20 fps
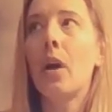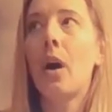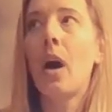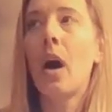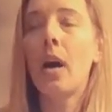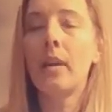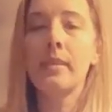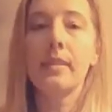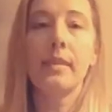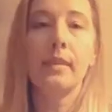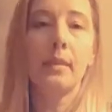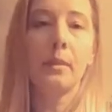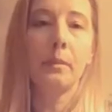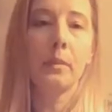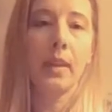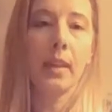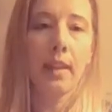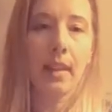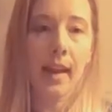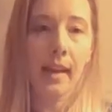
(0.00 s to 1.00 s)
Awesome,
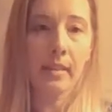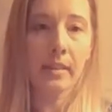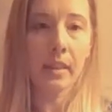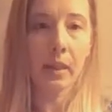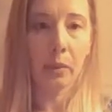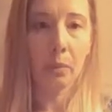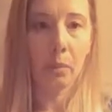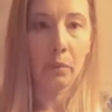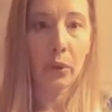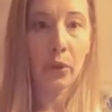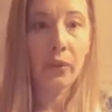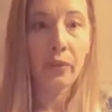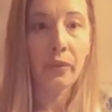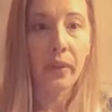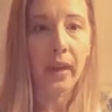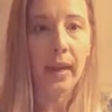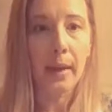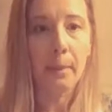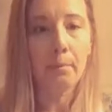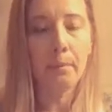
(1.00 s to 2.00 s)
classic
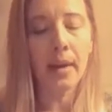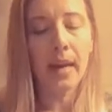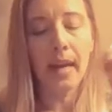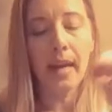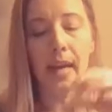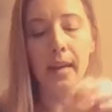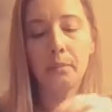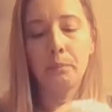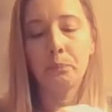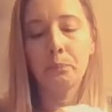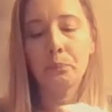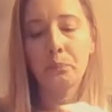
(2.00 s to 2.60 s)
movie, but